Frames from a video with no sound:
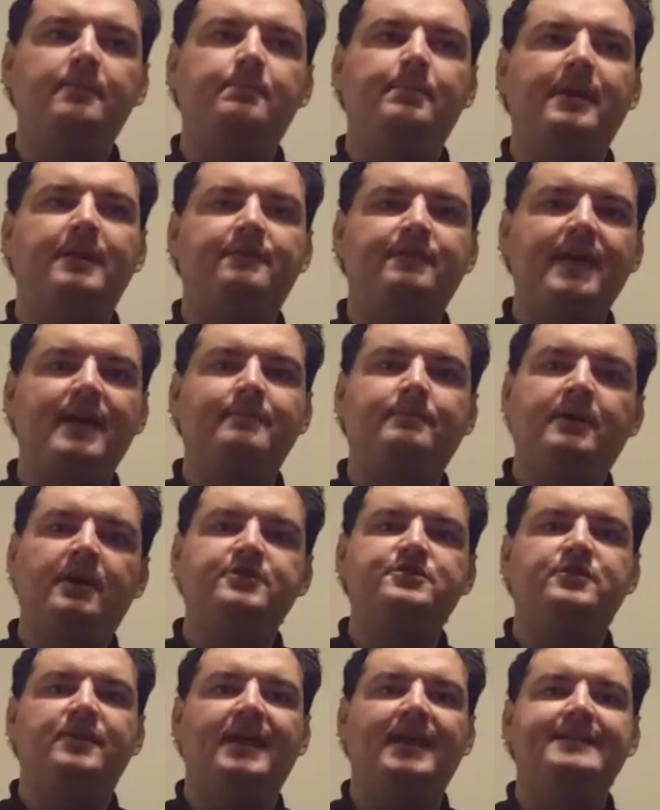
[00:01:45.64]
But if that
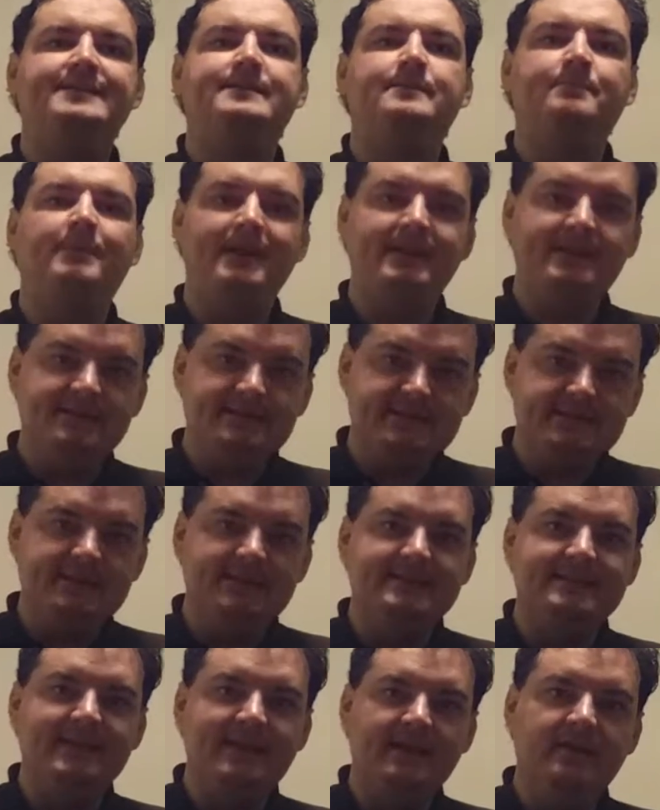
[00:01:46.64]
module has
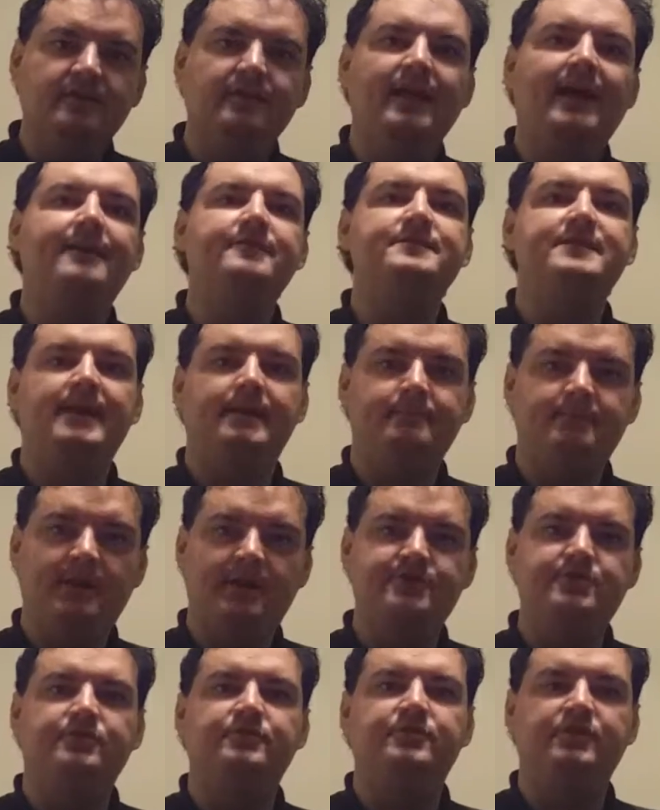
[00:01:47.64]
dependencies, it allows that
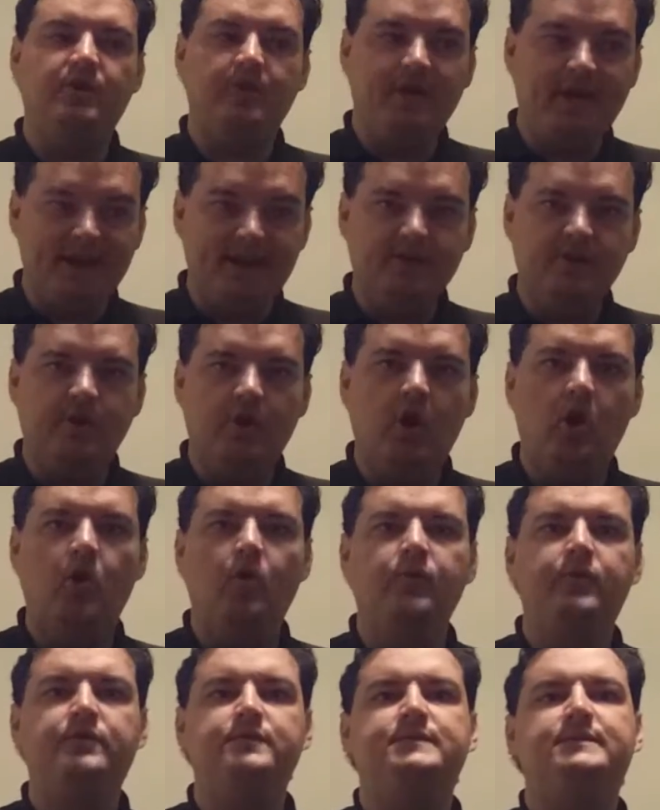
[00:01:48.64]
module to go ahead and
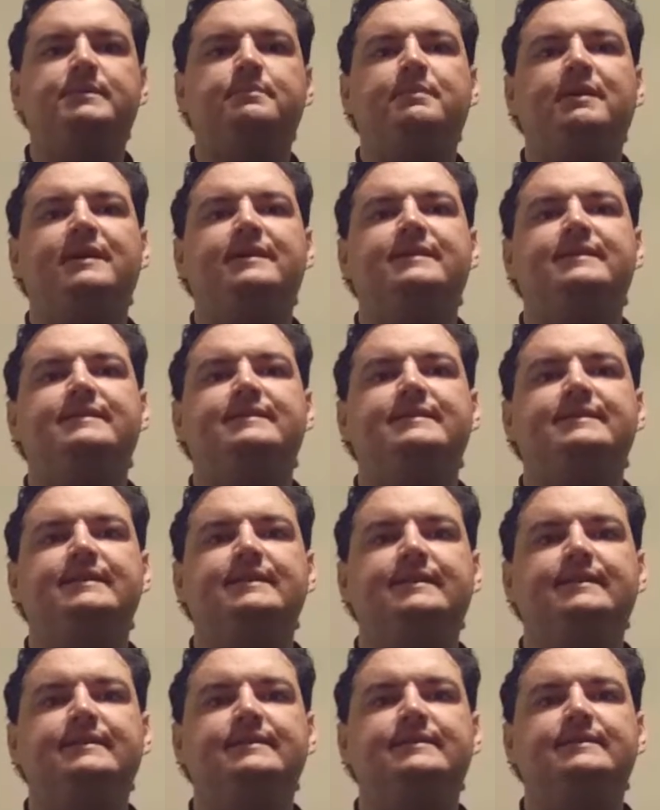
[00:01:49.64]
call those
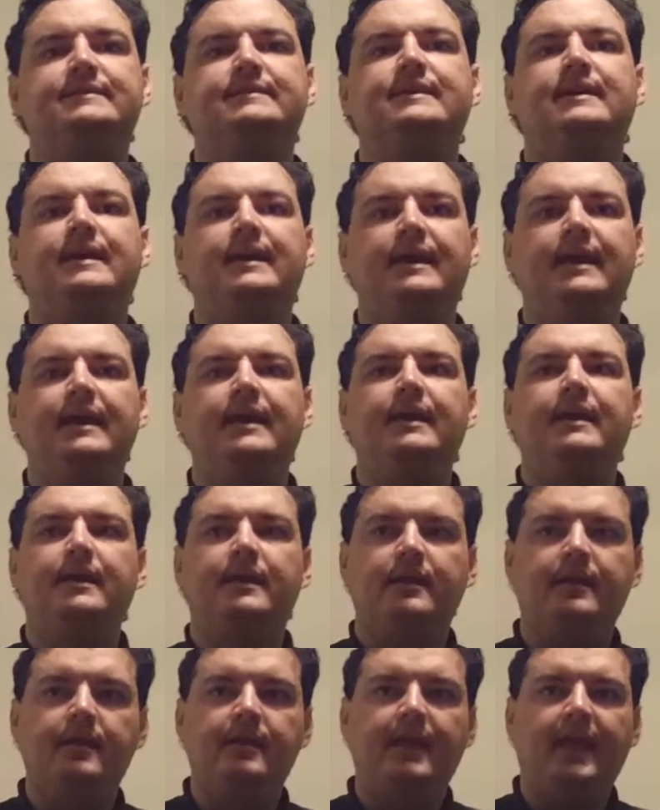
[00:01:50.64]
dependencies.
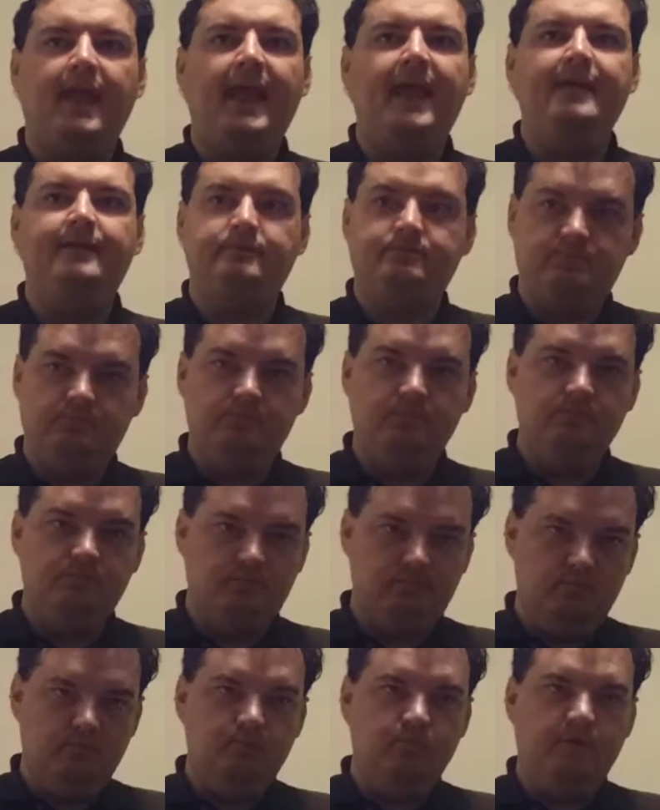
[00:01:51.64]
And
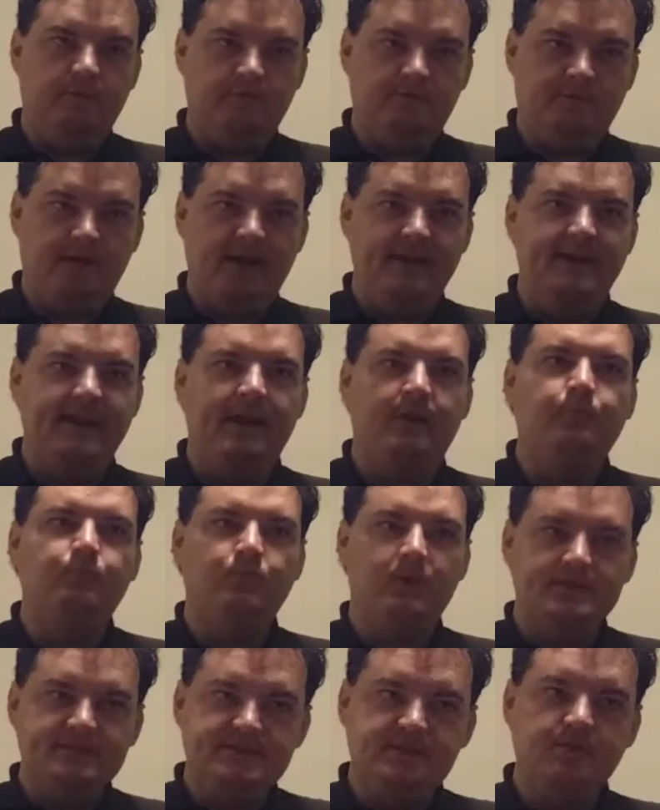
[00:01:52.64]
we're finding out
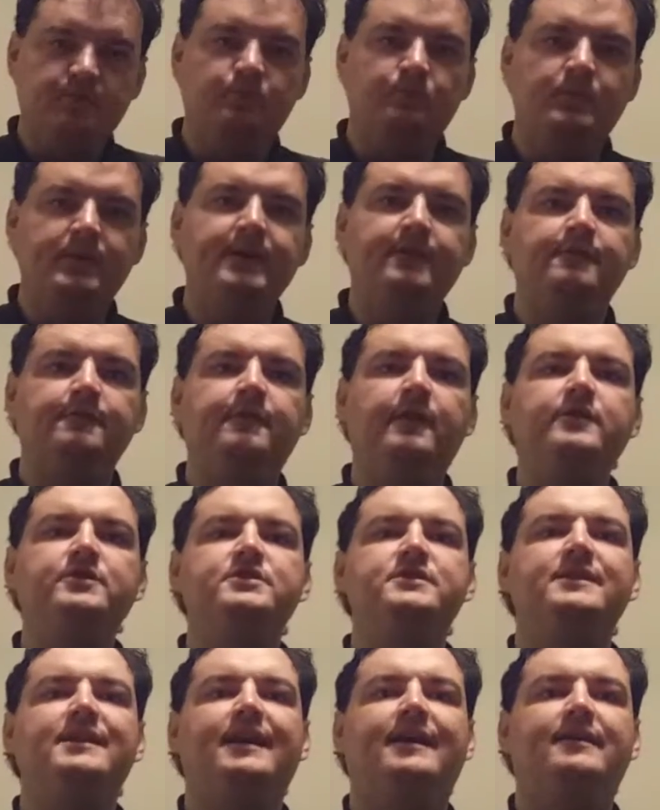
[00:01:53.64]
what's the real
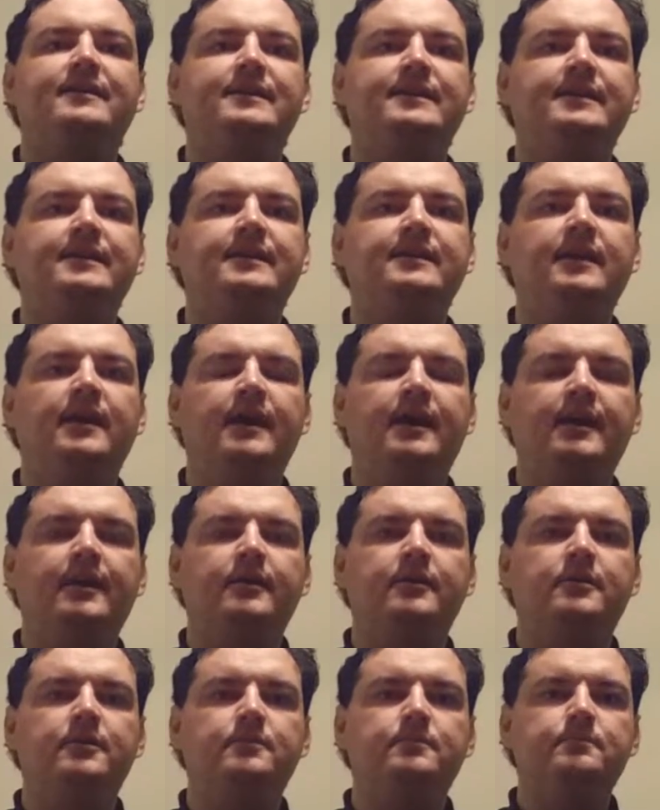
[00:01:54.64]
functionality
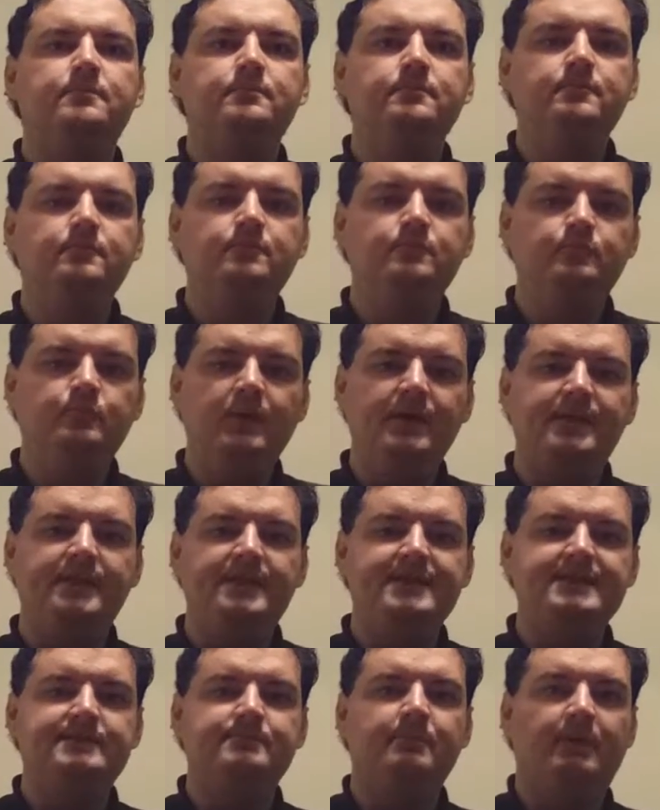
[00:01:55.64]
with
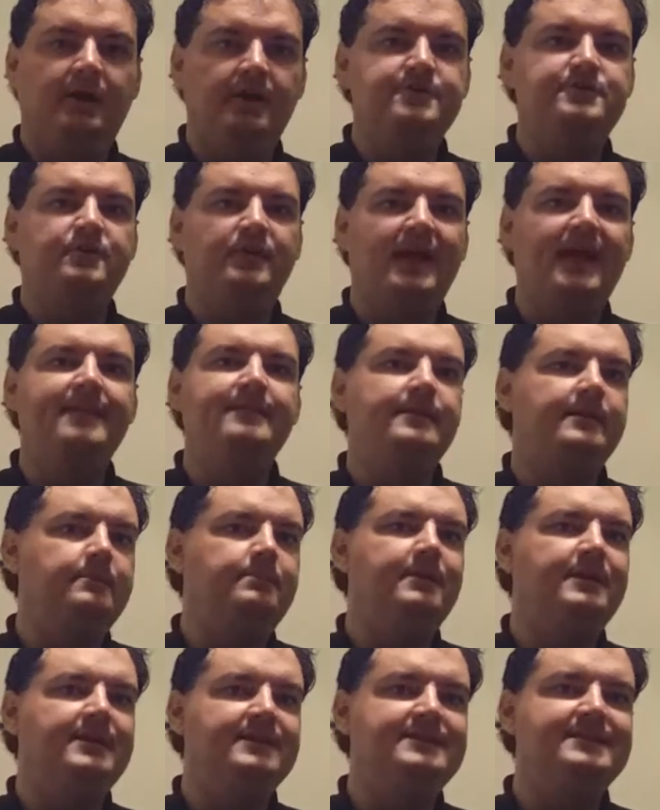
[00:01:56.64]
this module and the
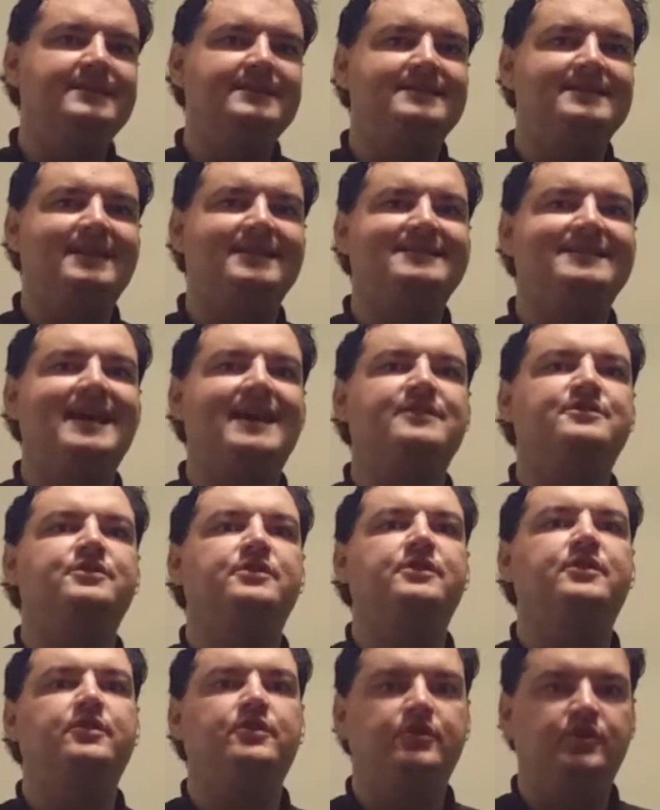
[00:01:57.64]
dependencies that it's
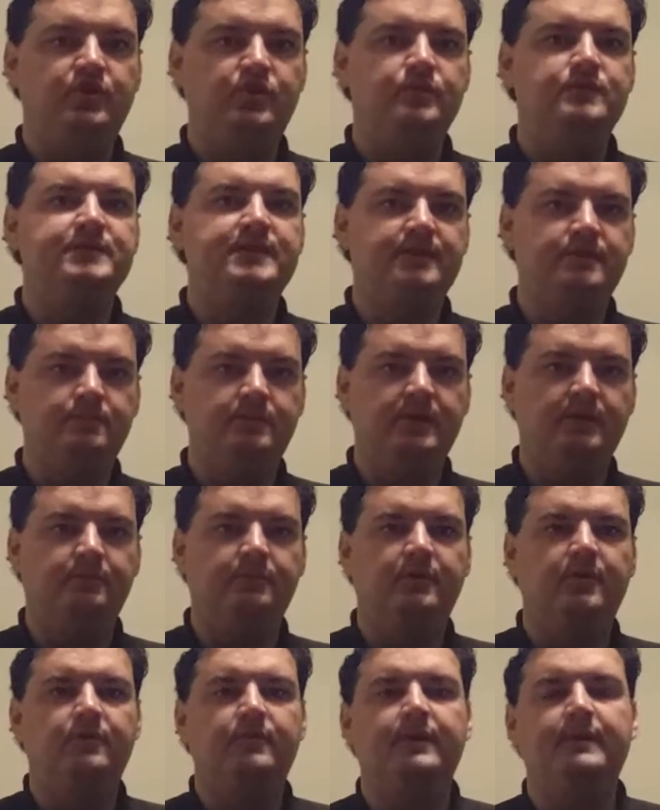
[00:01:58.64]
actually going to use in the real
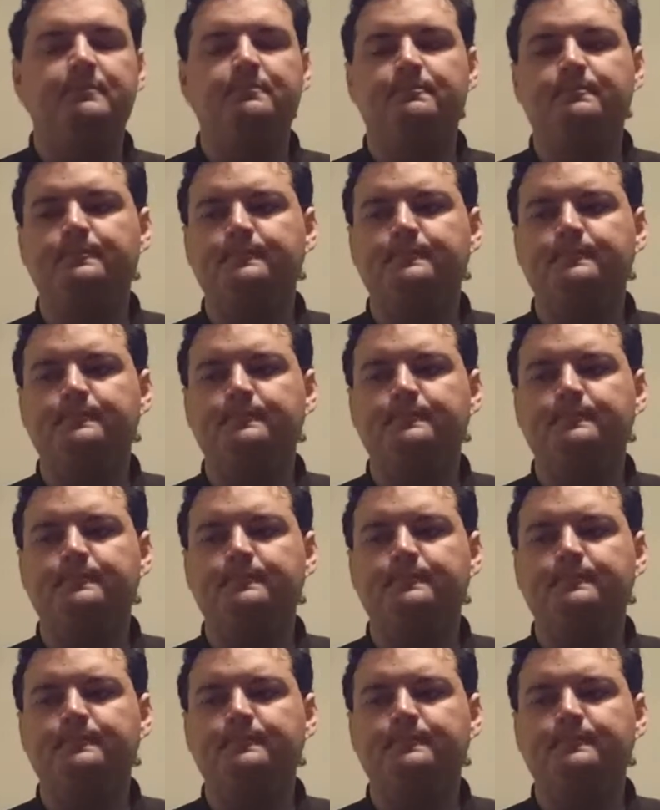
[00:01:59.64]
program.